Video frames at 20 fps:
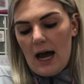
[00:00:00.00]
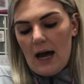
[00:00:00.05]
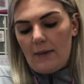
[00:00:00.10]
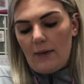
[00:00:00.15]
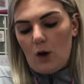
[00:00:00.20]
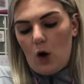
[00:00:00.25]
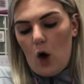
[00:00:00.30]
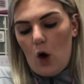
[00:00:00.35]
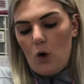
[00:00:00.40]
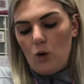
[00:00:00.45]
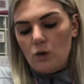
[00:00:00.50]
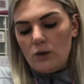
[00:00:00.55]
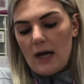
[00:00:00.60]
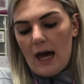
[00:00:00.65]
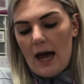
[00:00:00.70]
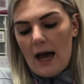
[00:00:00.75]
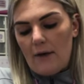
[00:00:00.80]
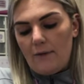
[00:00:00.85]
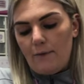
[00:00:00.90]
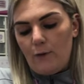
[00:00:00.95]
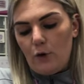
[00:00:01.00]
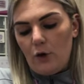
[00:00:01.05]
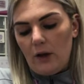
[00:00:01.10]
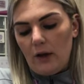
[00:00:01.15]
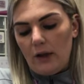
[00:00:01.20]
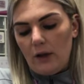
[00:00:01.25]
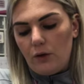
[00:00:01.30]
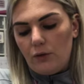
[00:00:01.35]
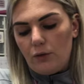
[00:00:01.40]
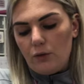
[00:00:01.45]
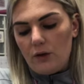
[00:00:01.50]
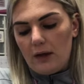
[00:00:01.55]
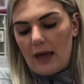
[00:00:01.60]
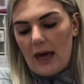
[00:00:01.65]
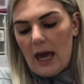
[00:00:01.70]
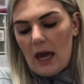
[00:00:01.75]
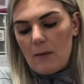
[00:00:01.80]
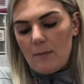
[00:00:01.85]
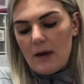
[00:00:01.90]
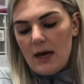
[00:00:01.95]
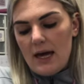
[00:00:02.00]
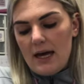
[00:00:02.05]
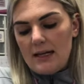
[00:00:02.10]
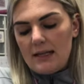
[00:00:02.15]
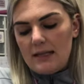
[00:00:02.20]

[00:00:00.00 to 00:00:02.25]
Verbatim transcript: and the cold air funneling through the cape